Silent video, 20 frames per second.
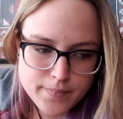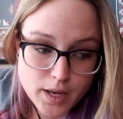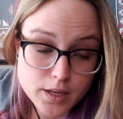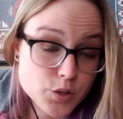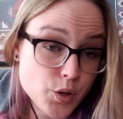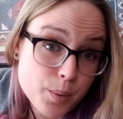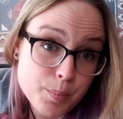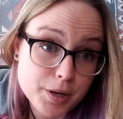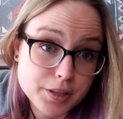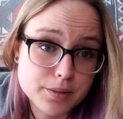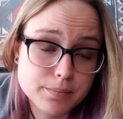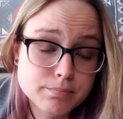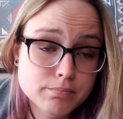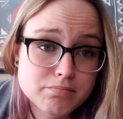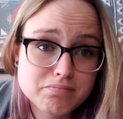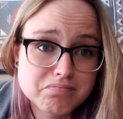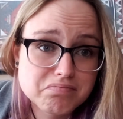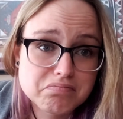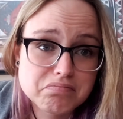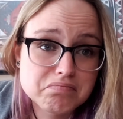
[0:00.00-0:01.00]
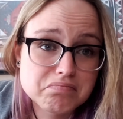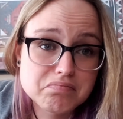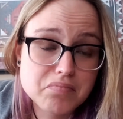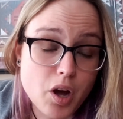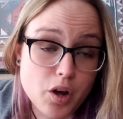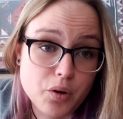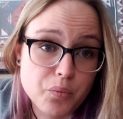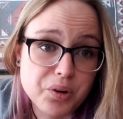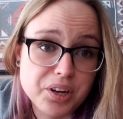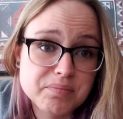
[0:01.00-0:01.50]
I bought them
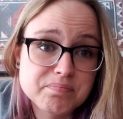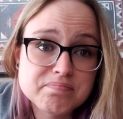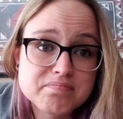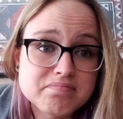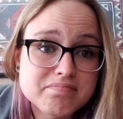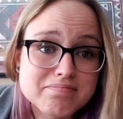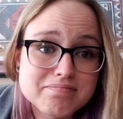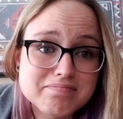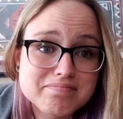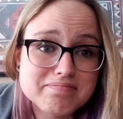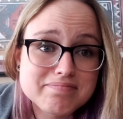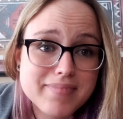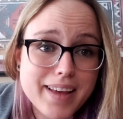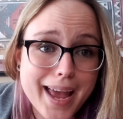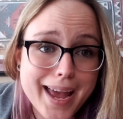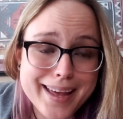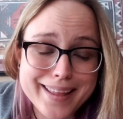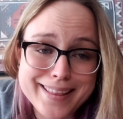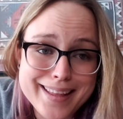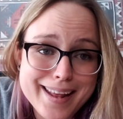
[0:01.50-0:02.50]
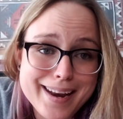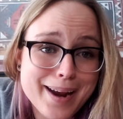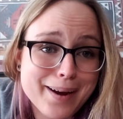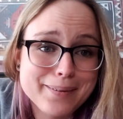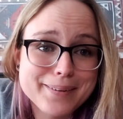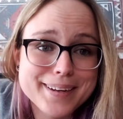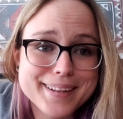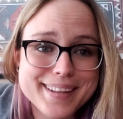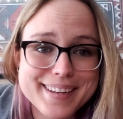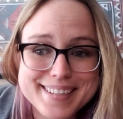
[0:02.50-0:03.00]
on a whim. And then I
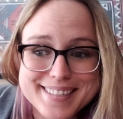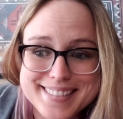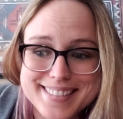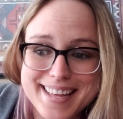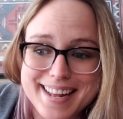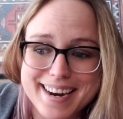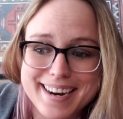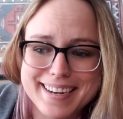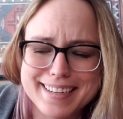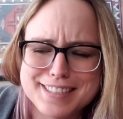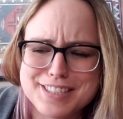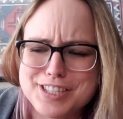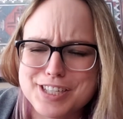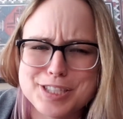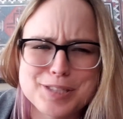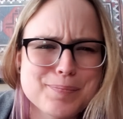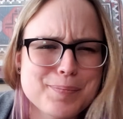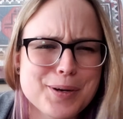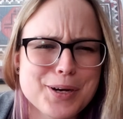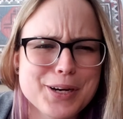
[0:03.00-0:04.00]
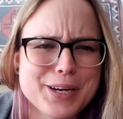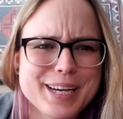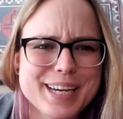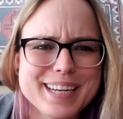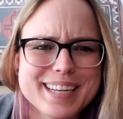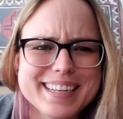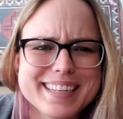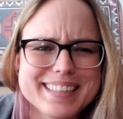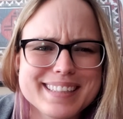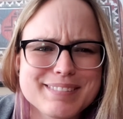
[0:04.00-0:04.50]
realized that I had just
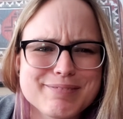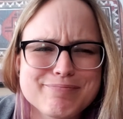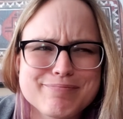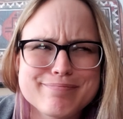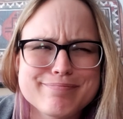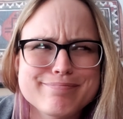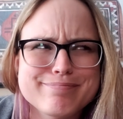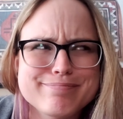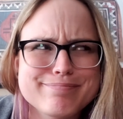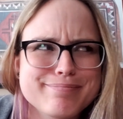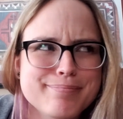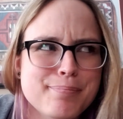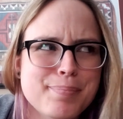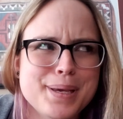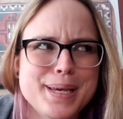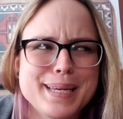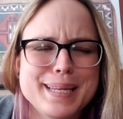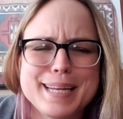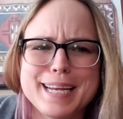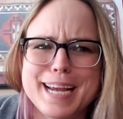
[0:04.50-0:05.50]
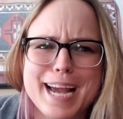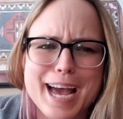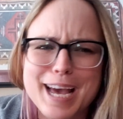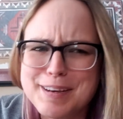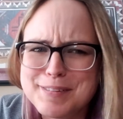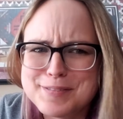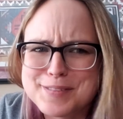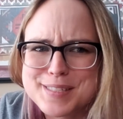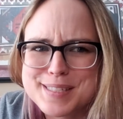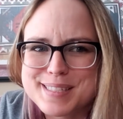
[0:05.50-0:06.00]
bought
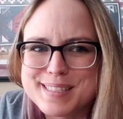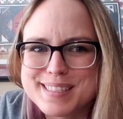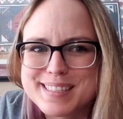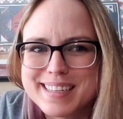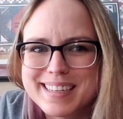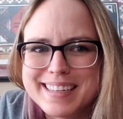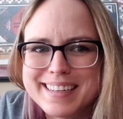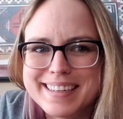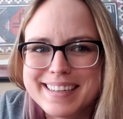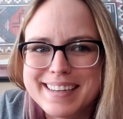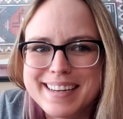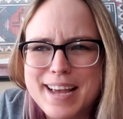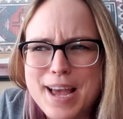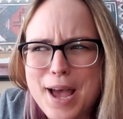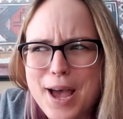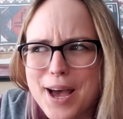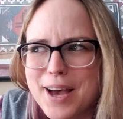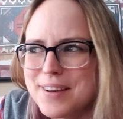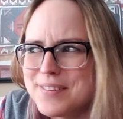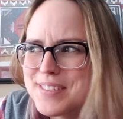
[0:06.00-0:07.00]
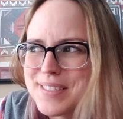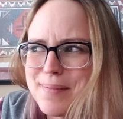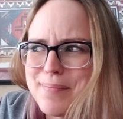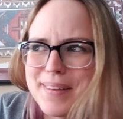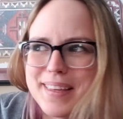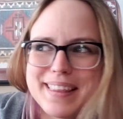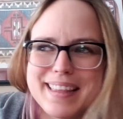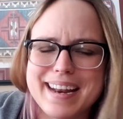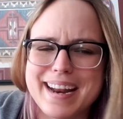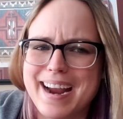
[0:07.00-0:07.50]
PDFs of
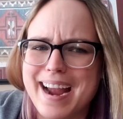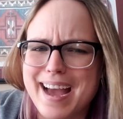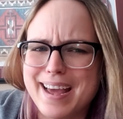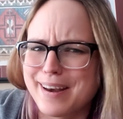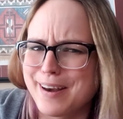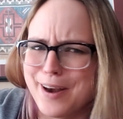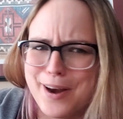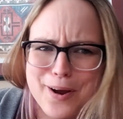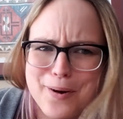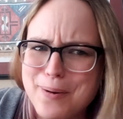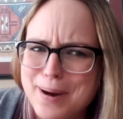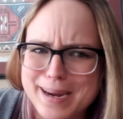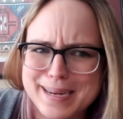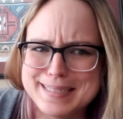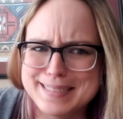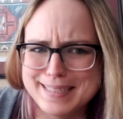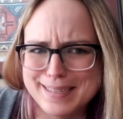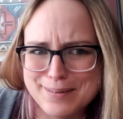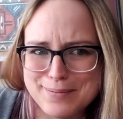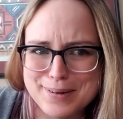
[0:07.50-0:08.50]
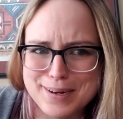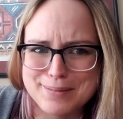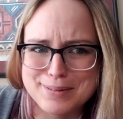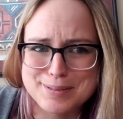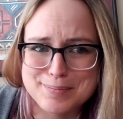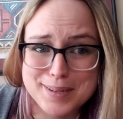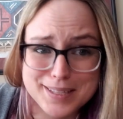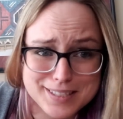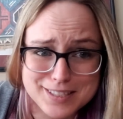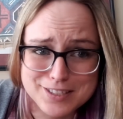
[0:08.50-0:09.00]
something that I had no idea what I was
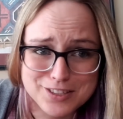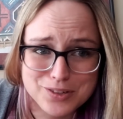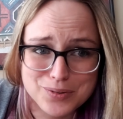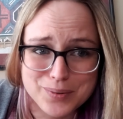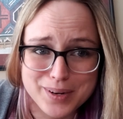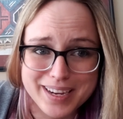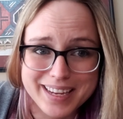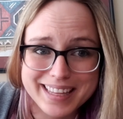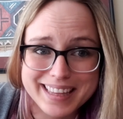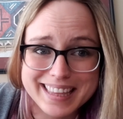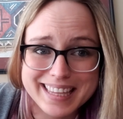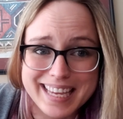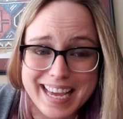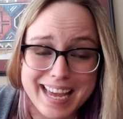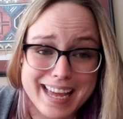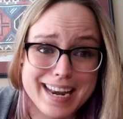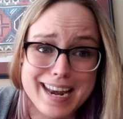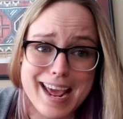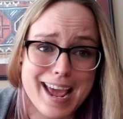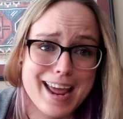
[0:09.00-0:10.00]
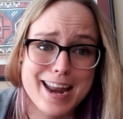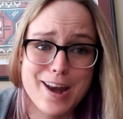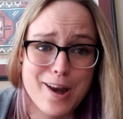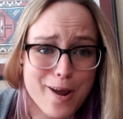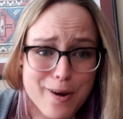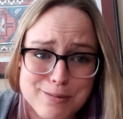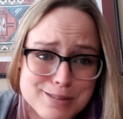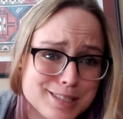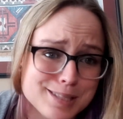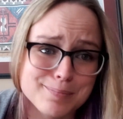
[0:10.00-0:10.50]
meant to do with, and
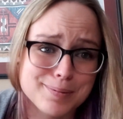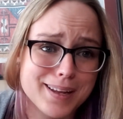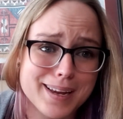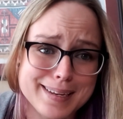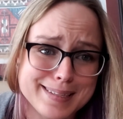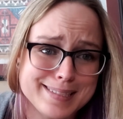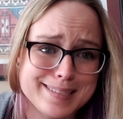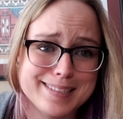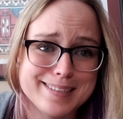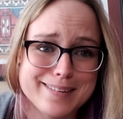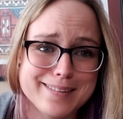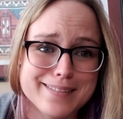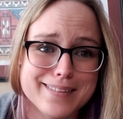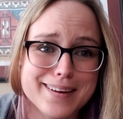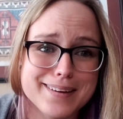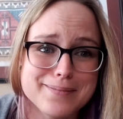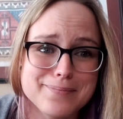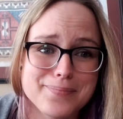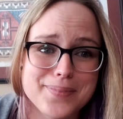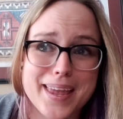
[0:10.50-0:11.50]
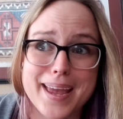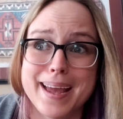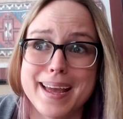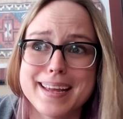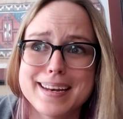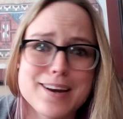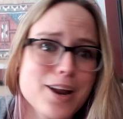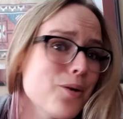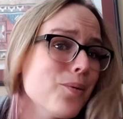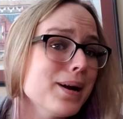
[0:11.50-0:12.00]
no supplies to do them,
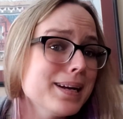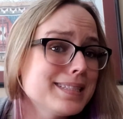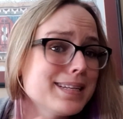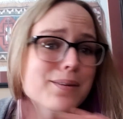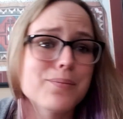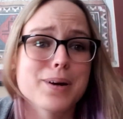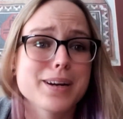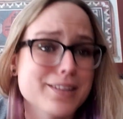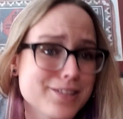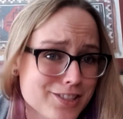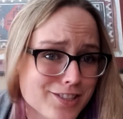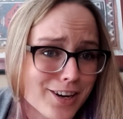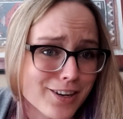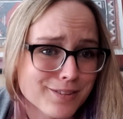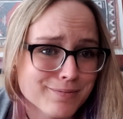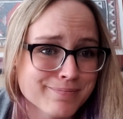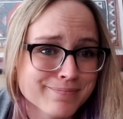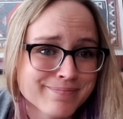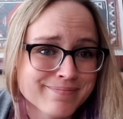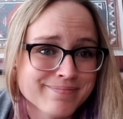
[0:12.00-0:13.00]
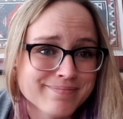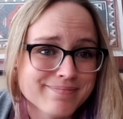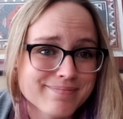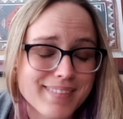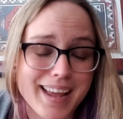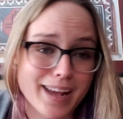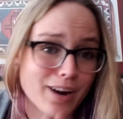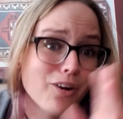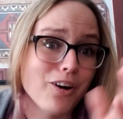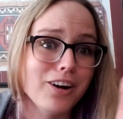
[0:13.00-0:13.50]
and no idea where to start
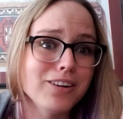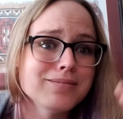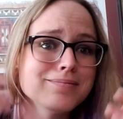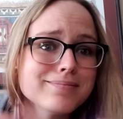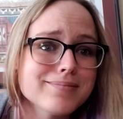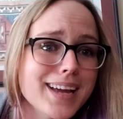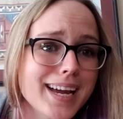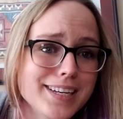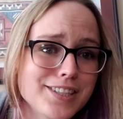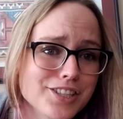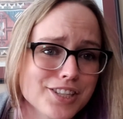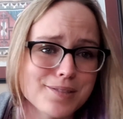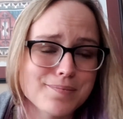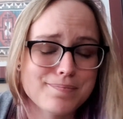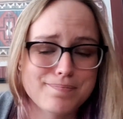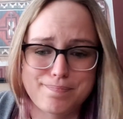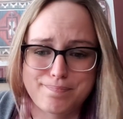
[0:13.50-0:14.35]
at all. I just